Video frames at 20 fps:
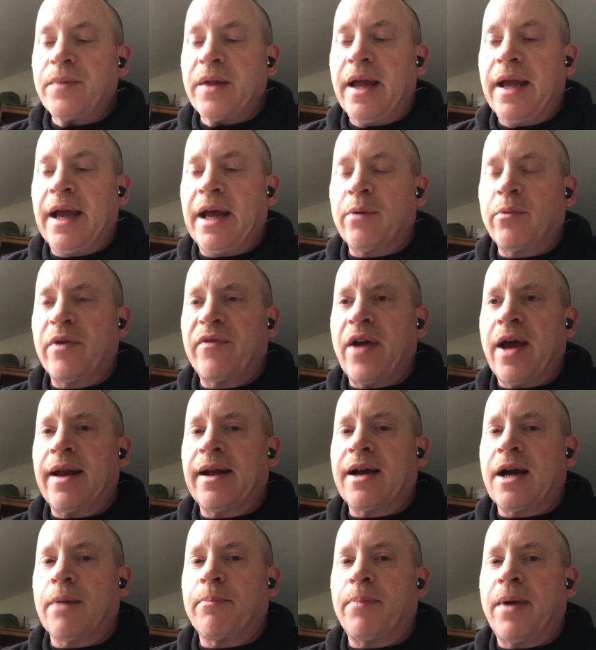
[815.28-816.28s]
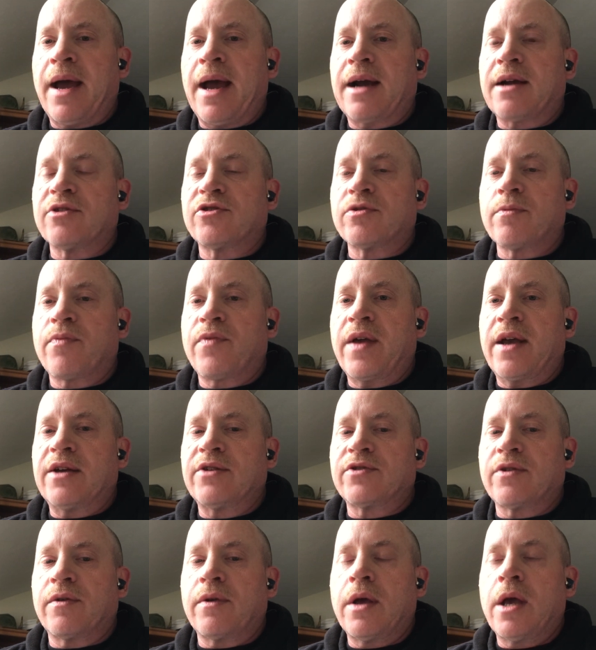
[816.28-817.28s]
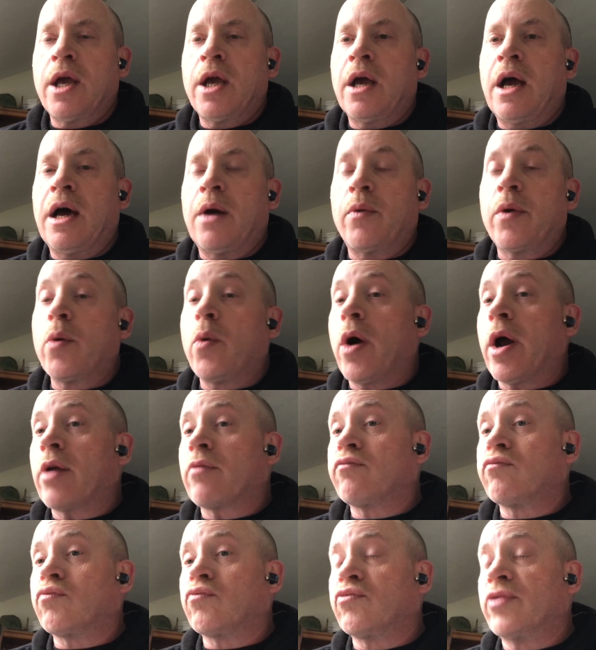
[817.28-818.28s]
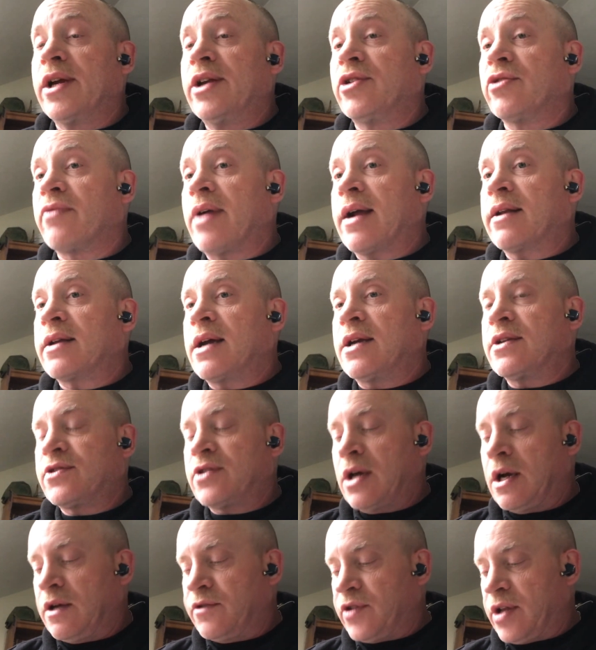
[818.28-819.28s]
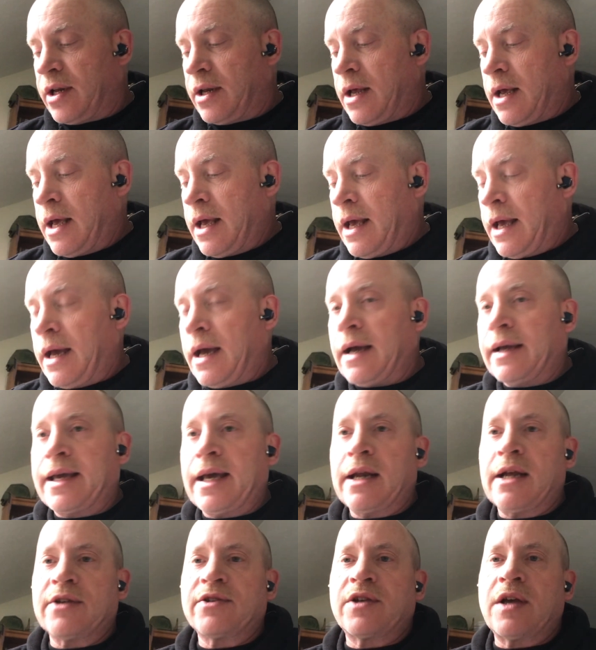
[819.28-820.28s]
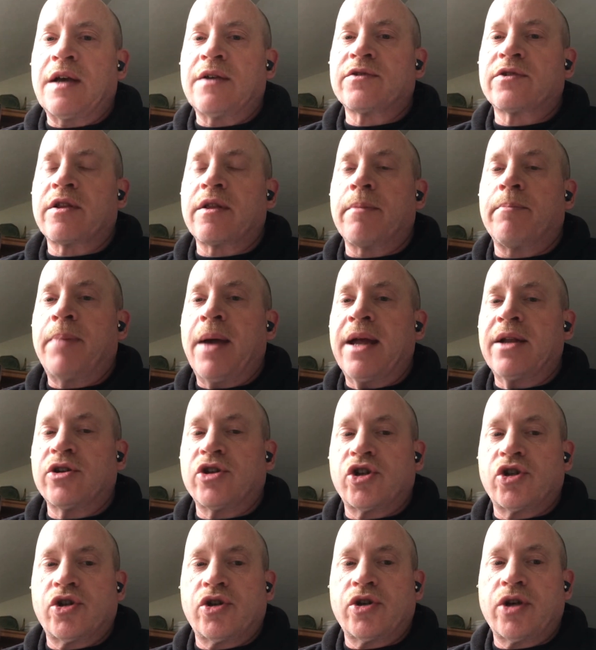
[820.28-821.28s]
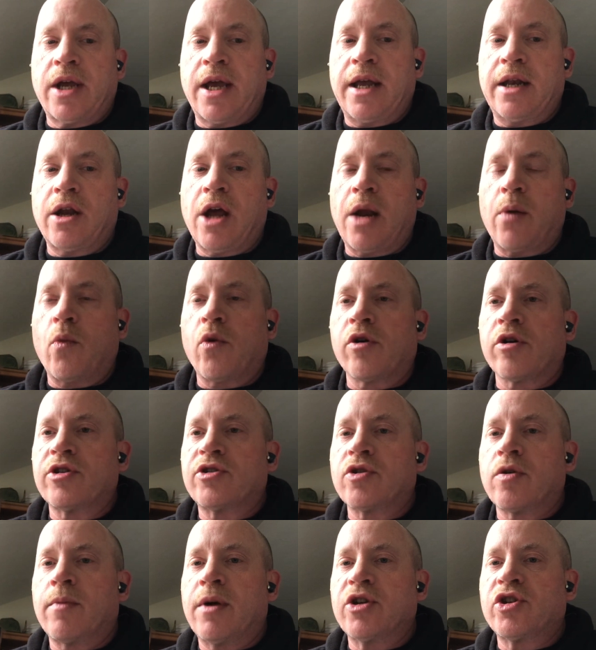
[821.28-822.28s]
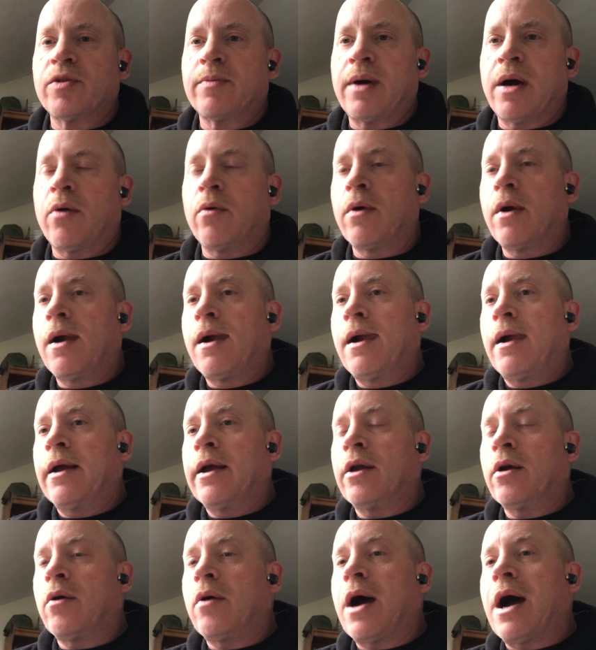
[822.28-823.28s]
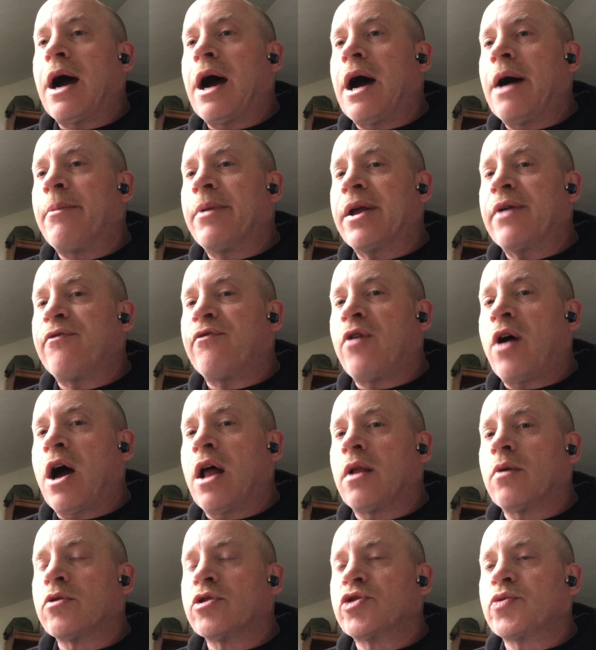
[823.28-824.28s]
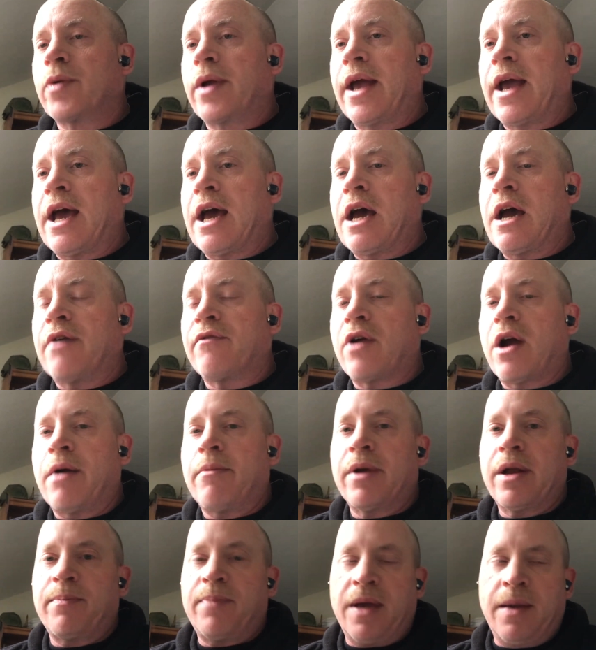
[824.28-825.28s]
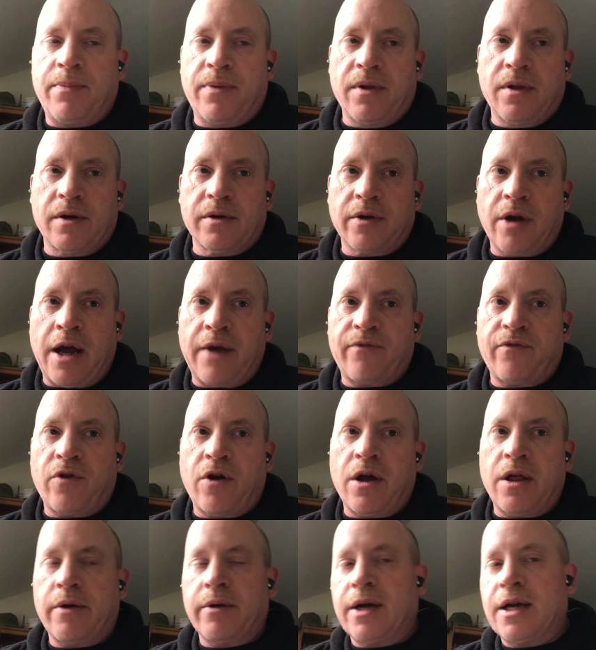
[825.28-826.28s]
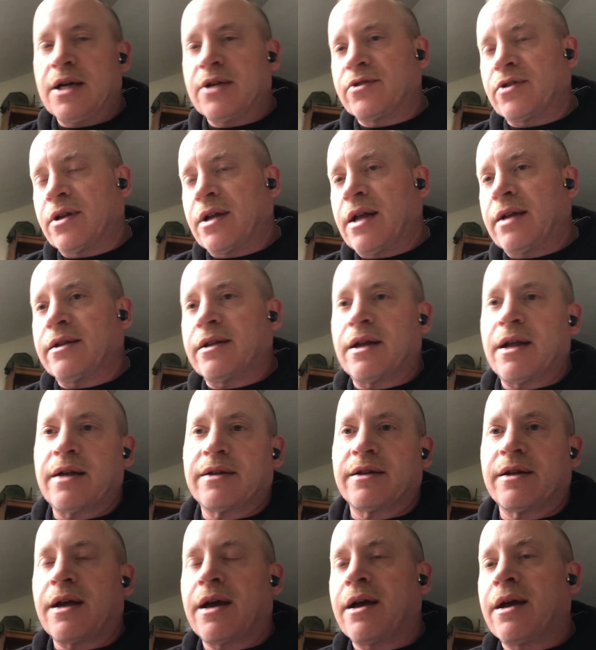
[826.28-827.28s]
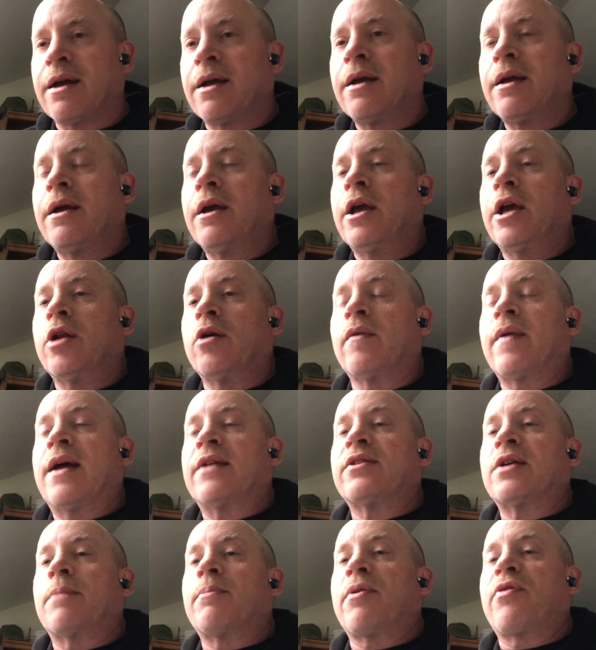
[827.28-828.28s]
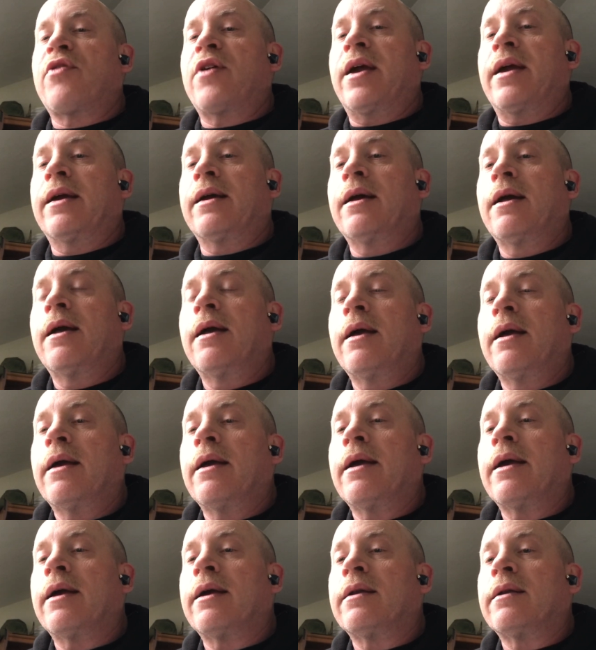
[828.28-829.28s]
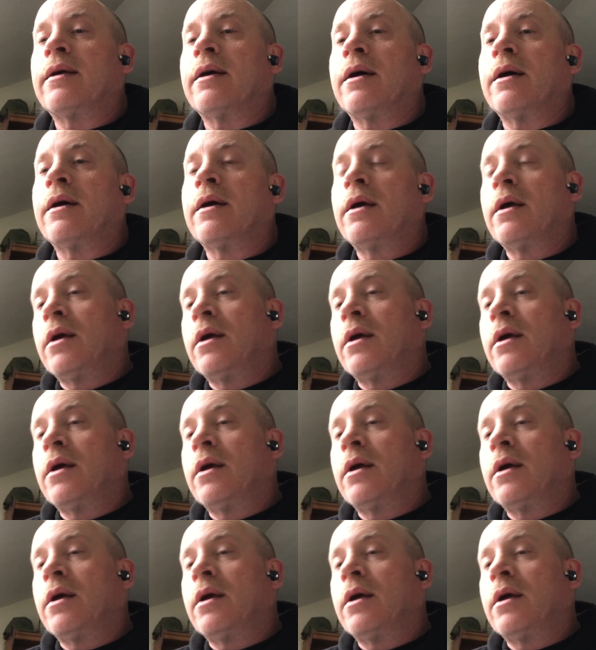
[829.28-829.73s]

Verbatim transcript: and we've had to cut back on some things. And uh, we want to redirect ourselves and uh, get ourselves to the bench and not worry so much about you know how many followers we have or how many people are not following us or da da da da, da you know that type of thing and uh,